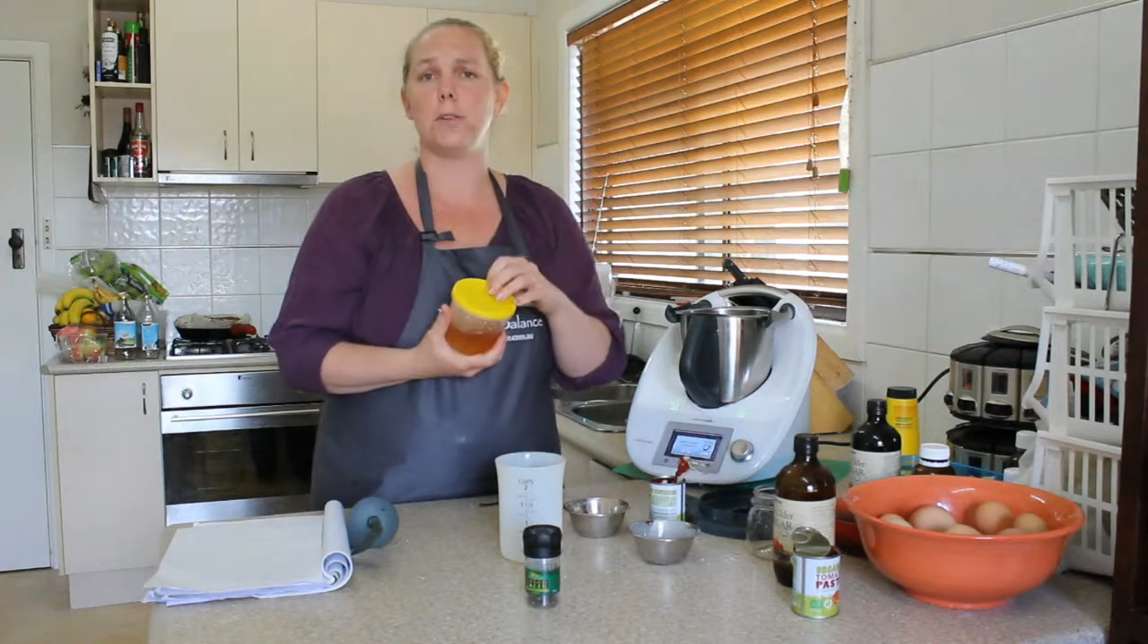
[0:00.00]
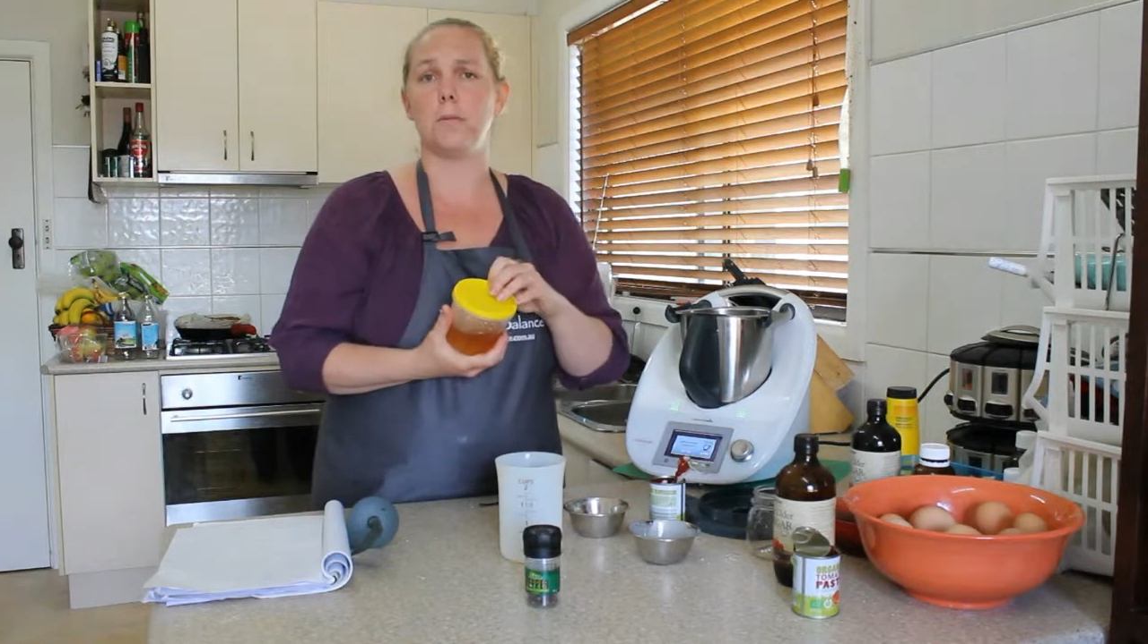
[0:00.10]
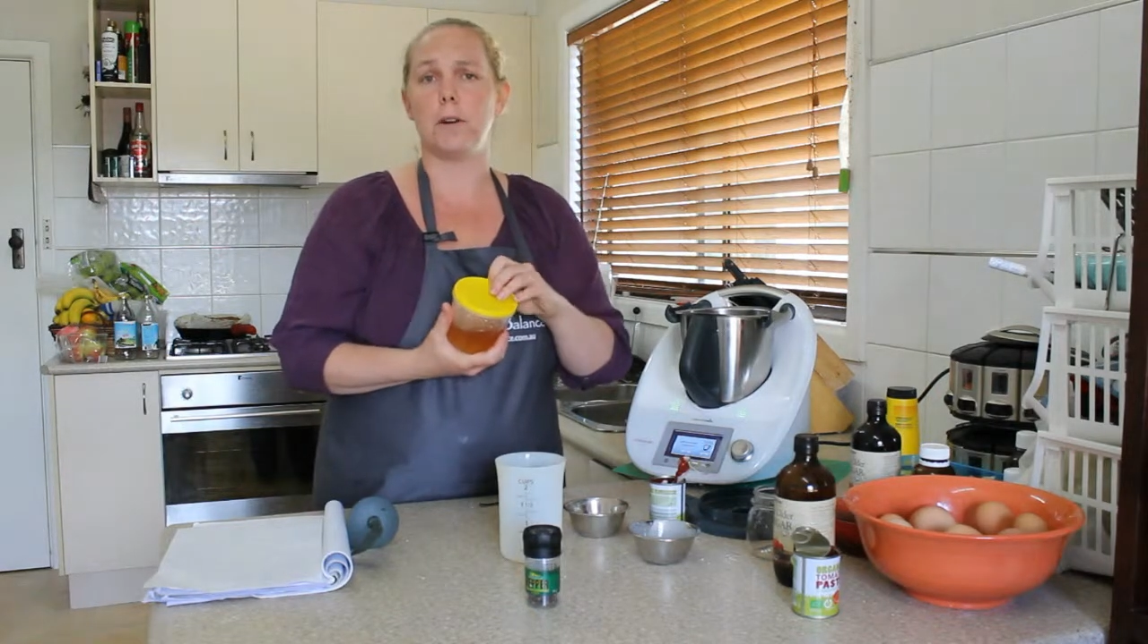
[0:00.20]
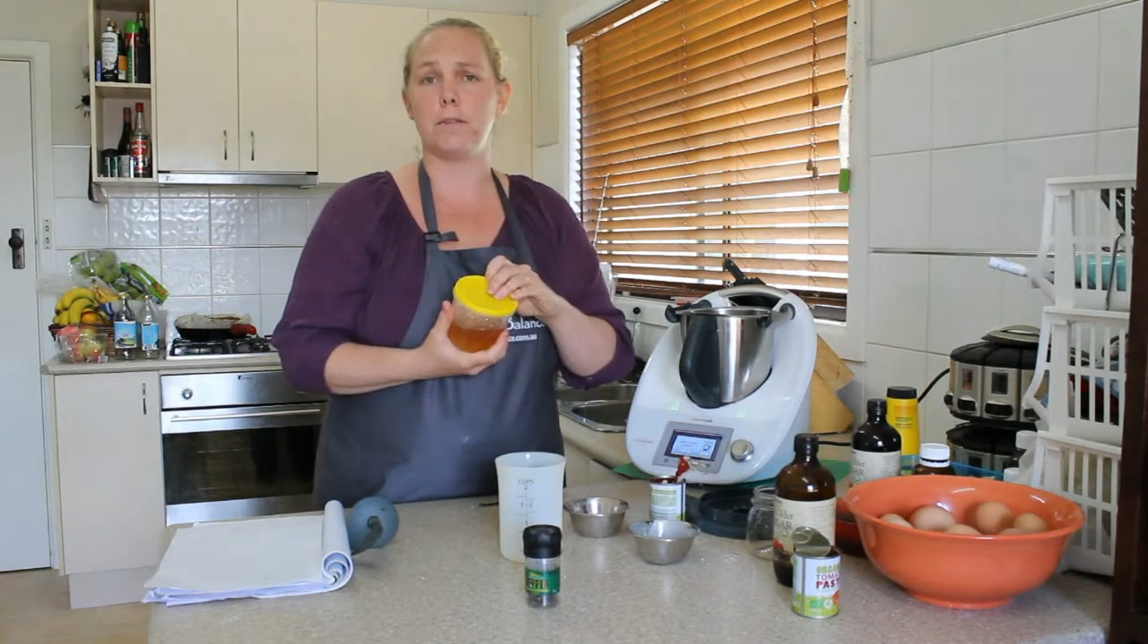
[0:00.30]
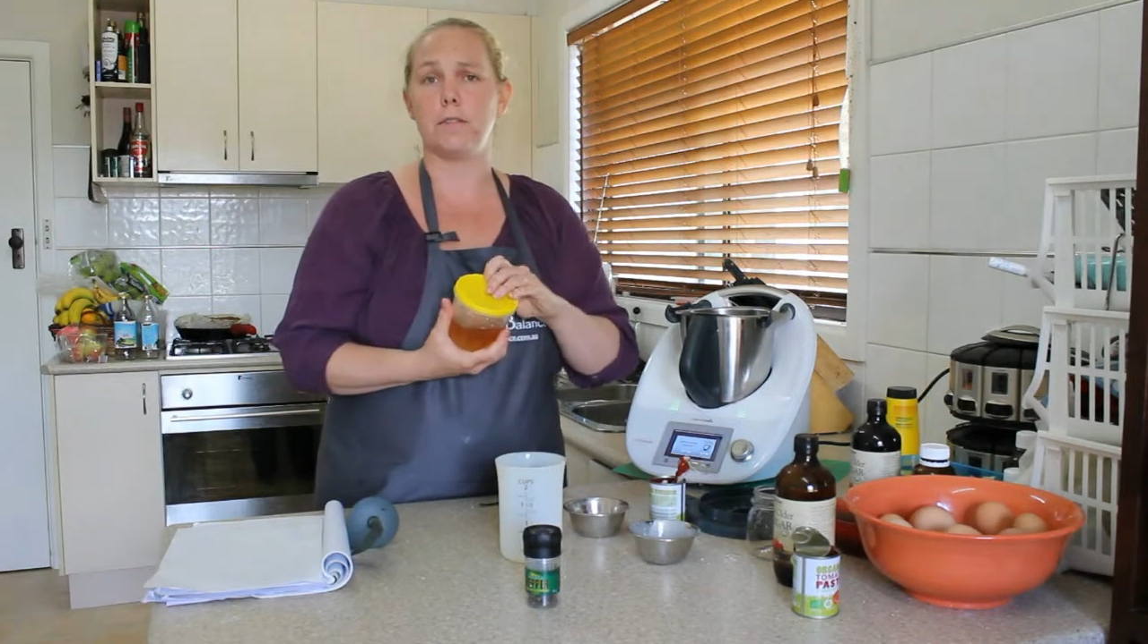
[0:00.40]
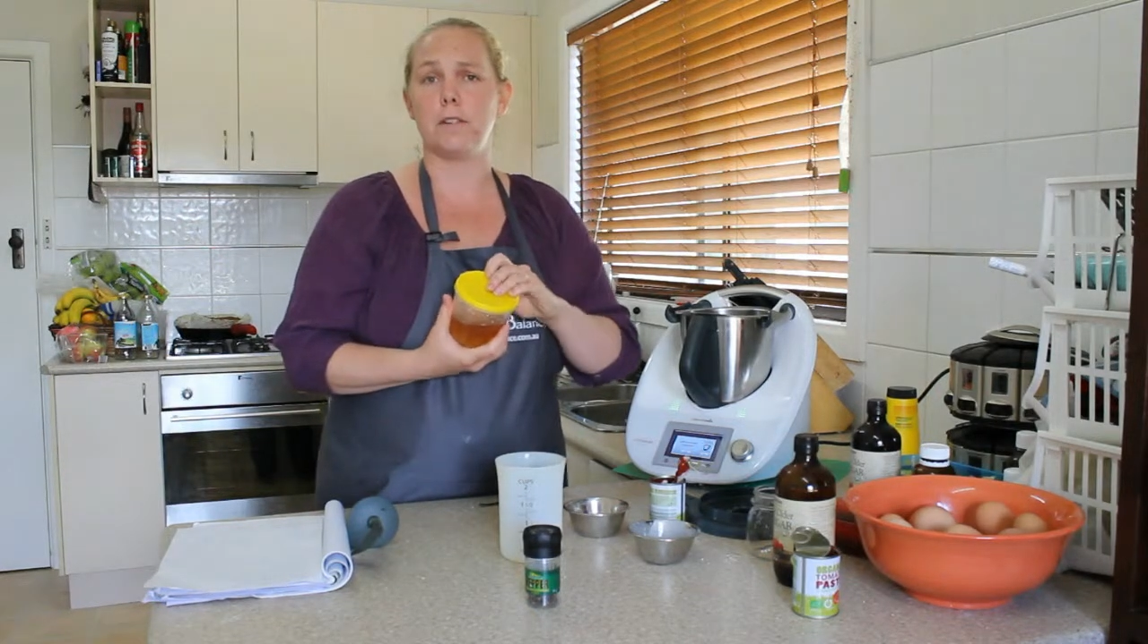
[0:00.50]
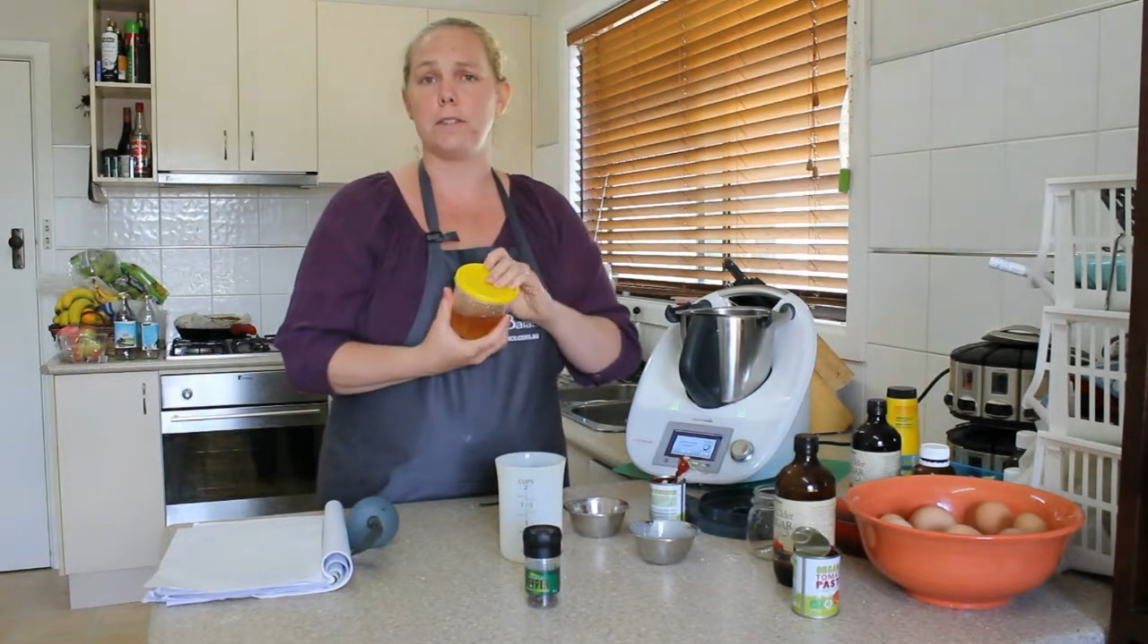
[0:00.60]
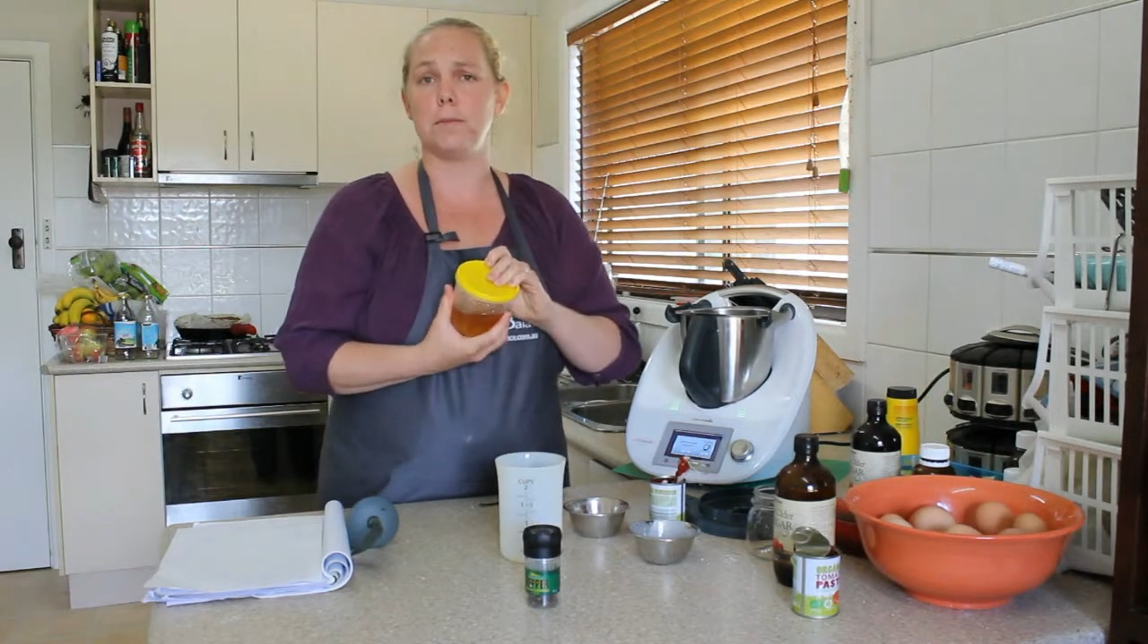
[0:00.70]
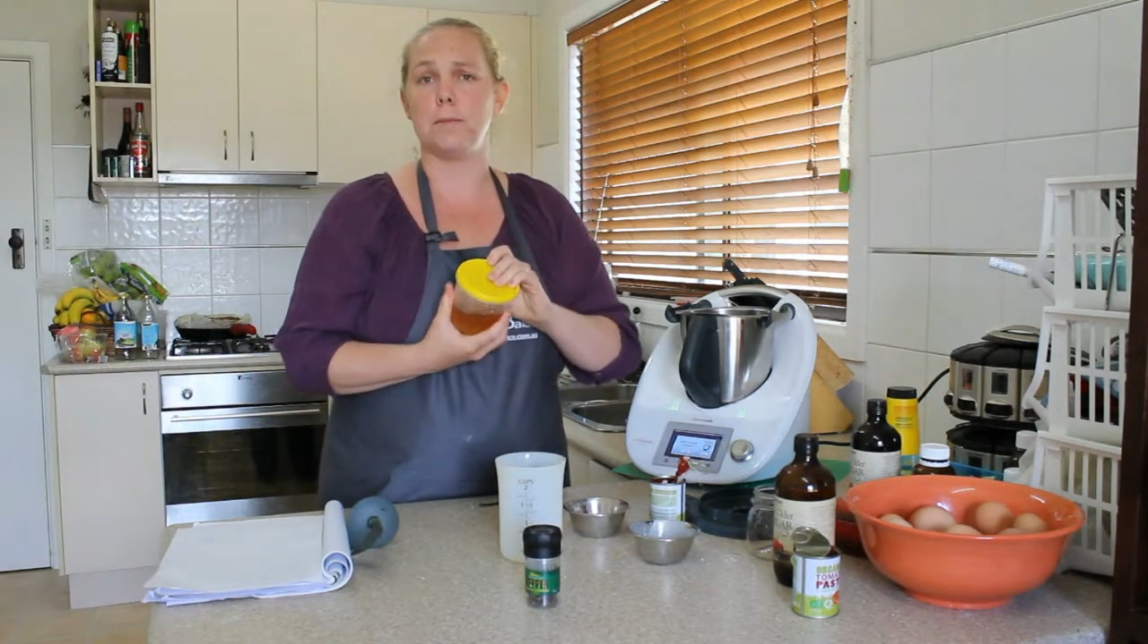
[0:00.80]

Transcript: your preference.